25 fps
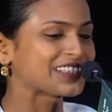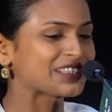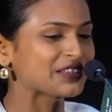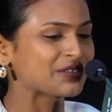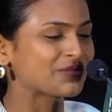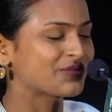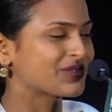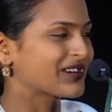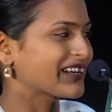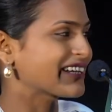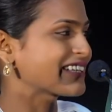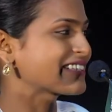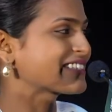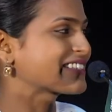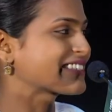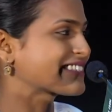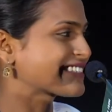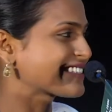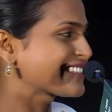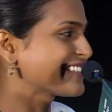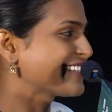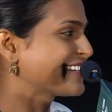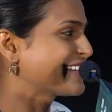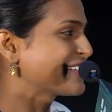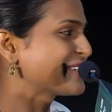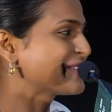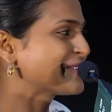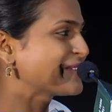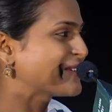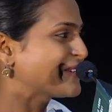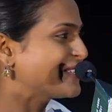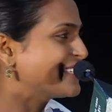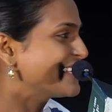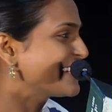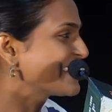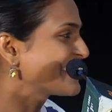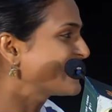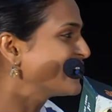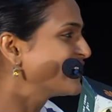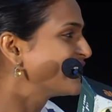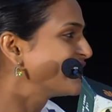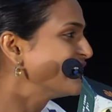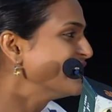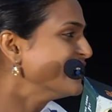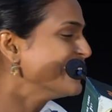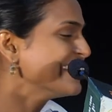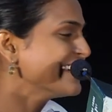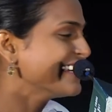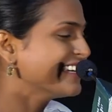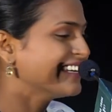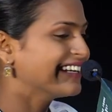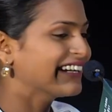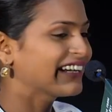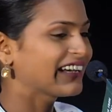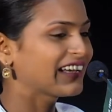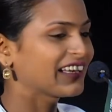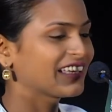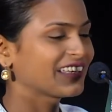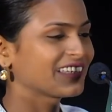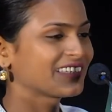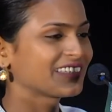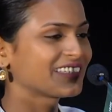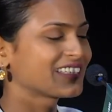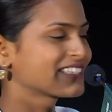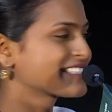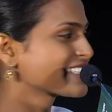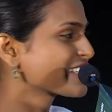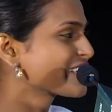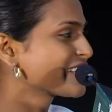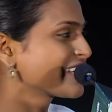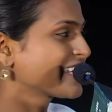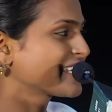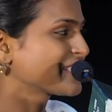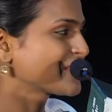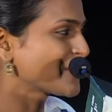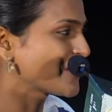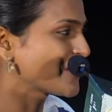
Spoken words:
surprised you all are here. And it's a great